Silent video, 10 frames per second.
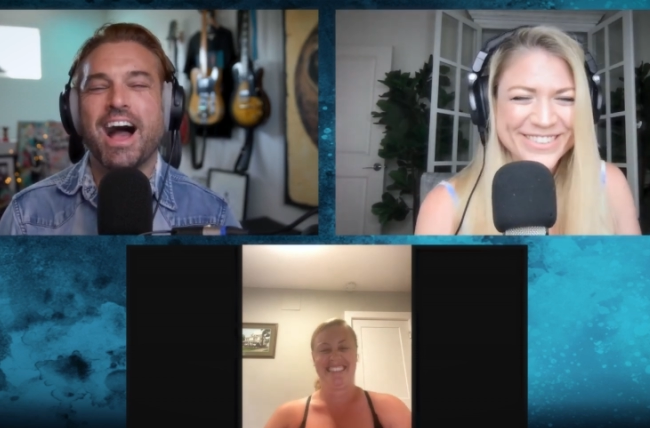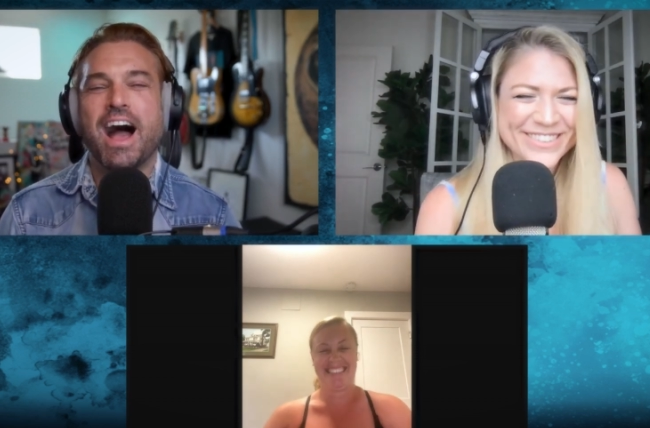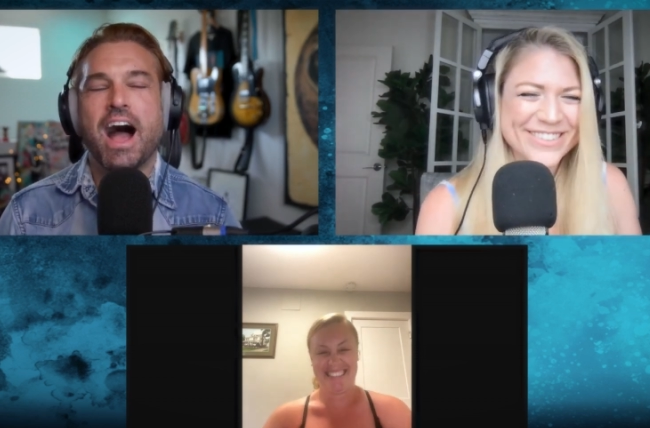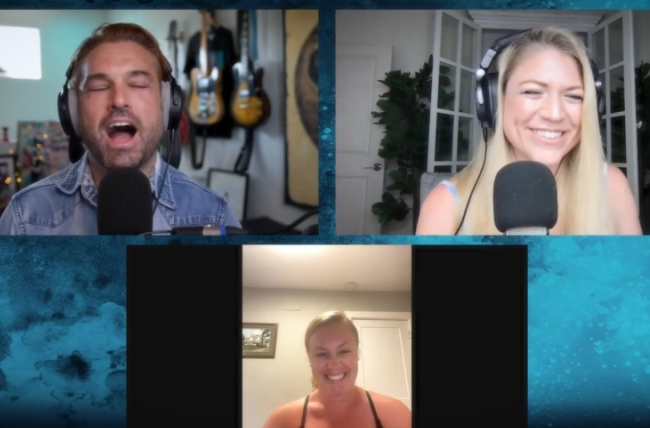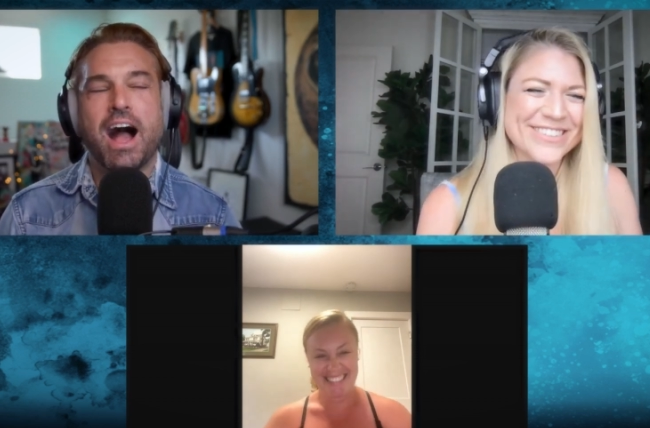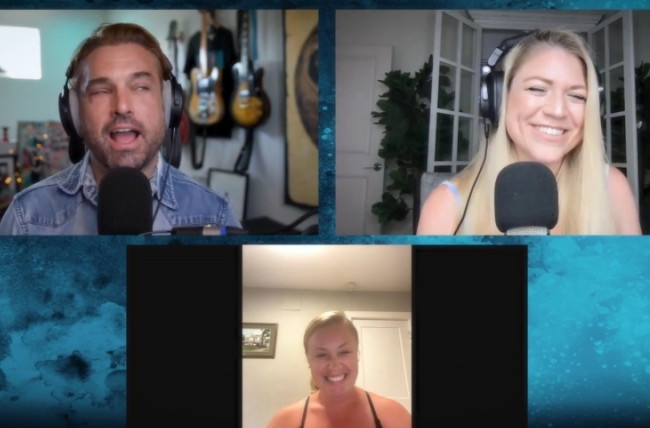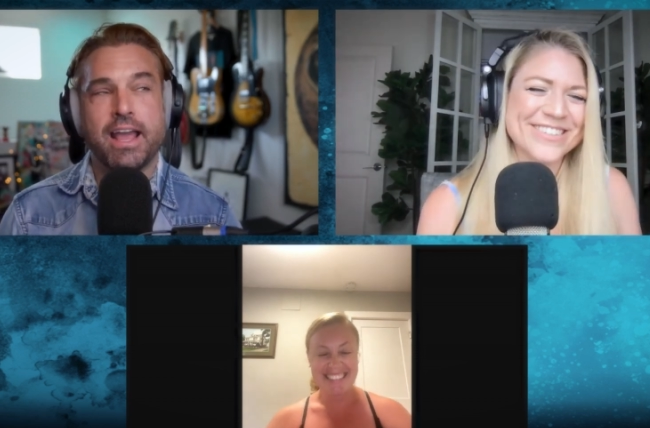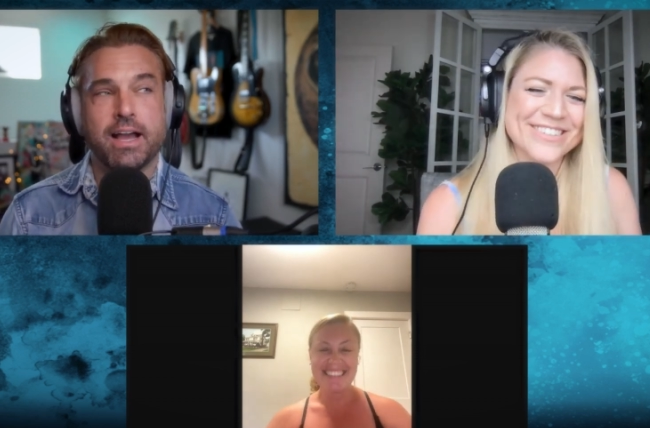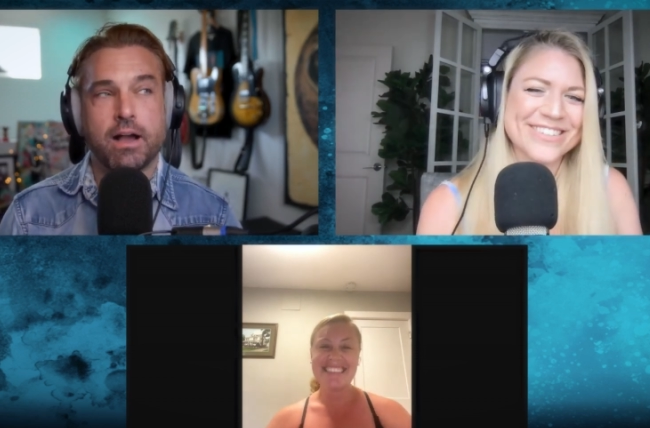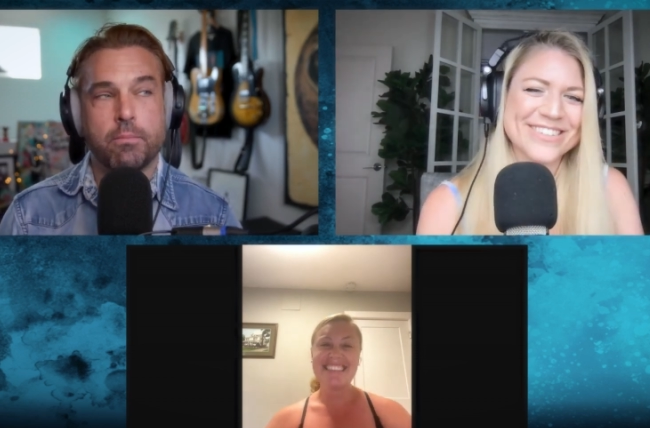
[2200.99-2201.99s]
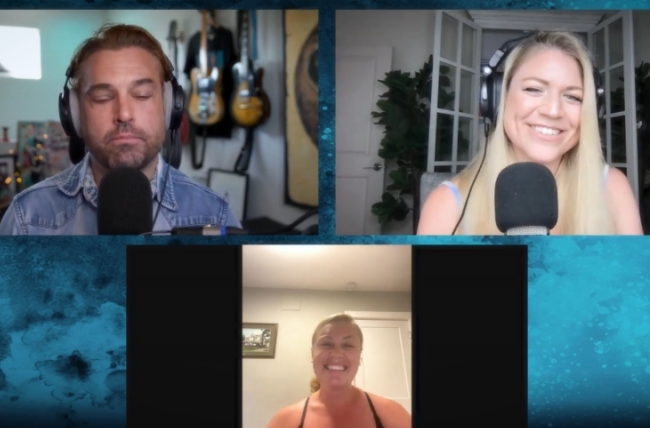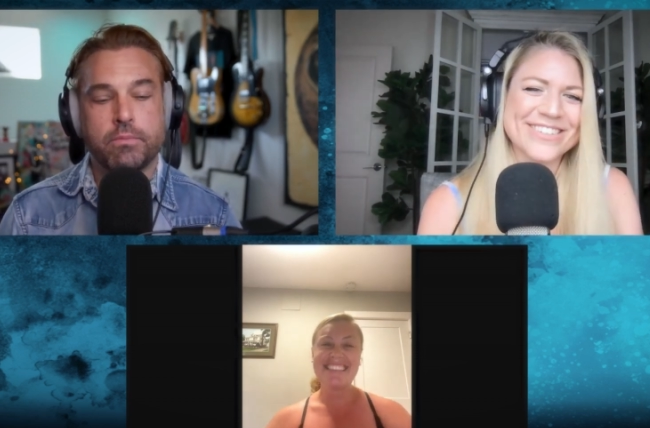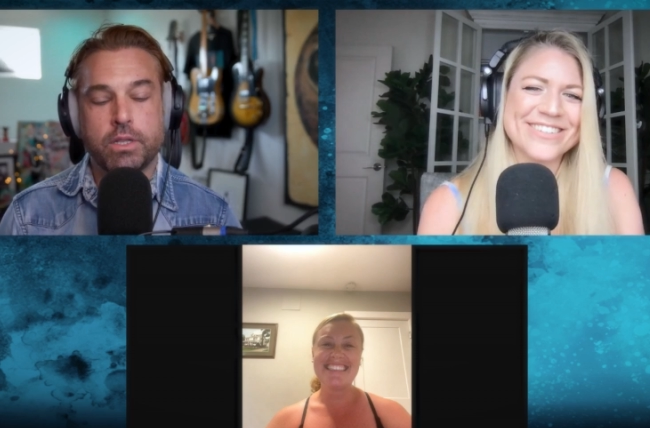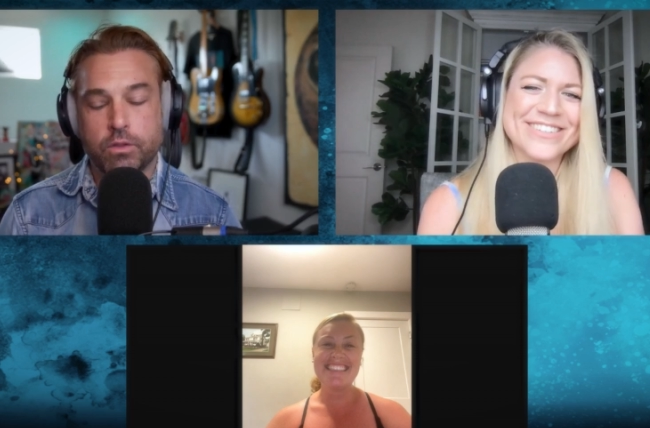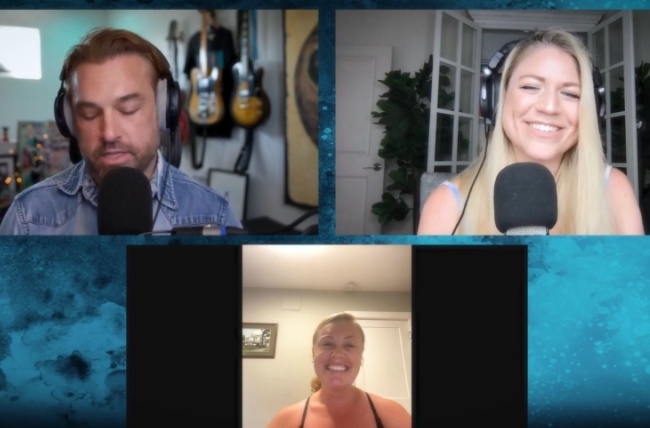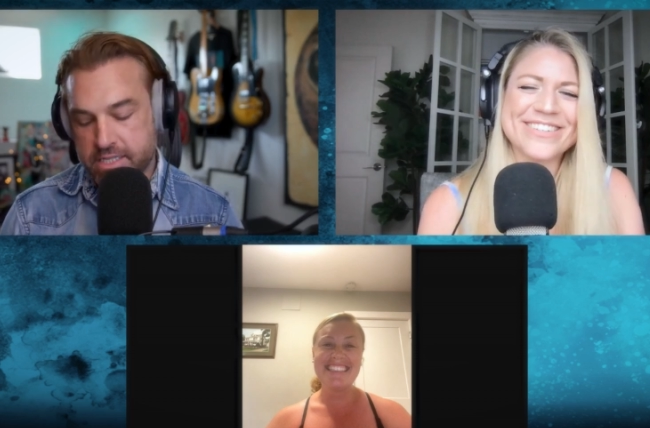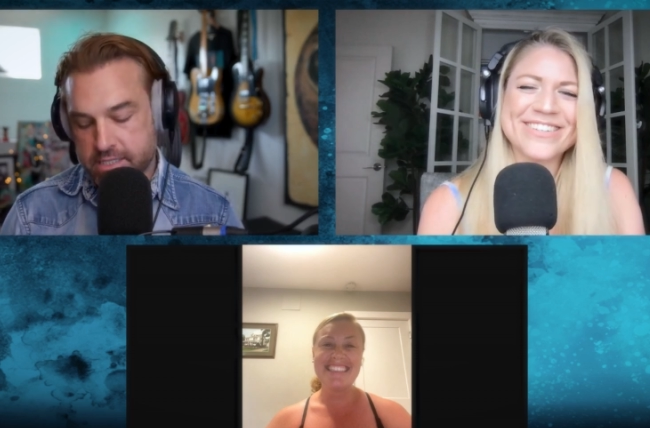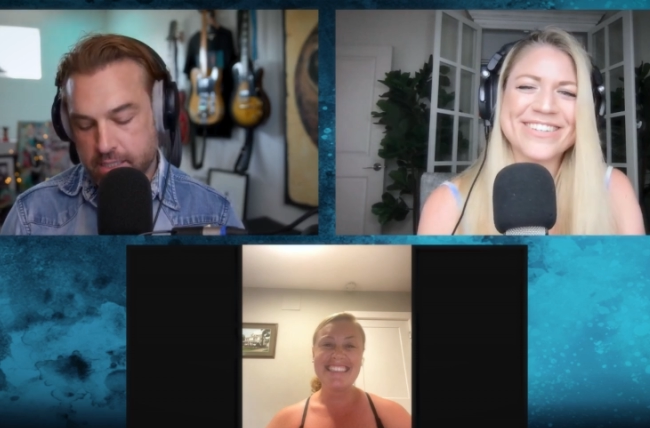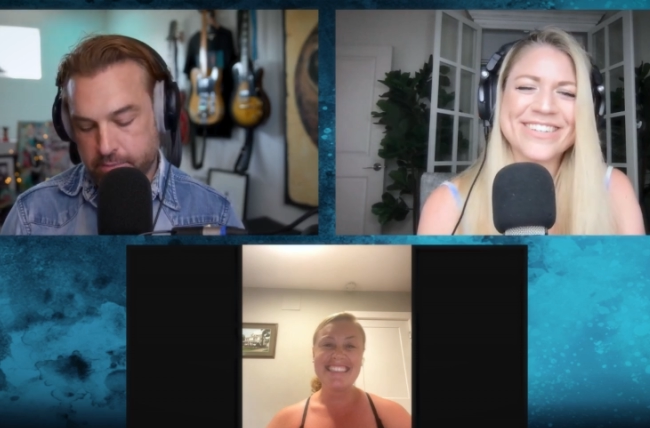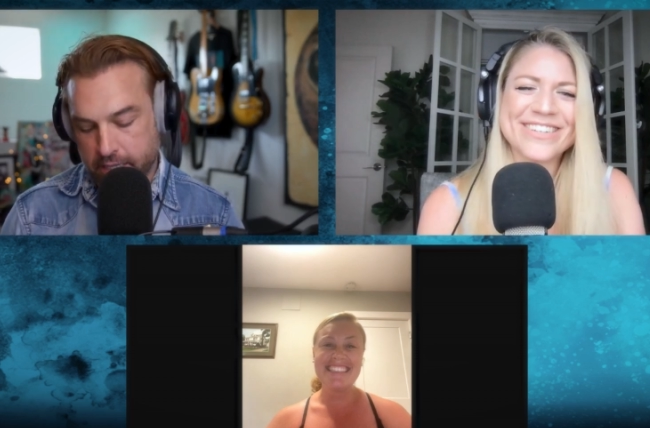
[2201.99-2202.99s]
Speaker 1: I um, you know, this is
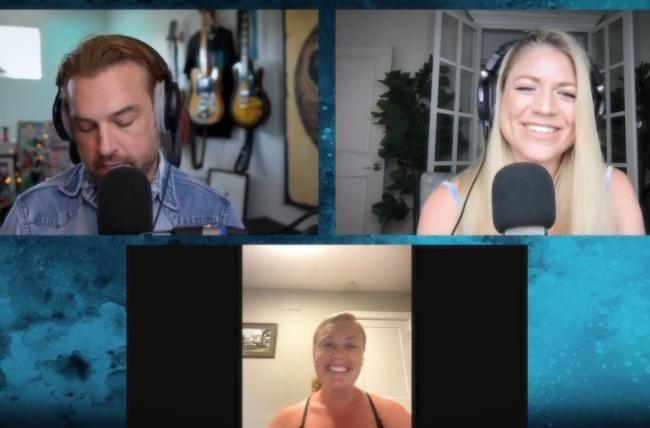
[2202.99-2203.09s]
something, and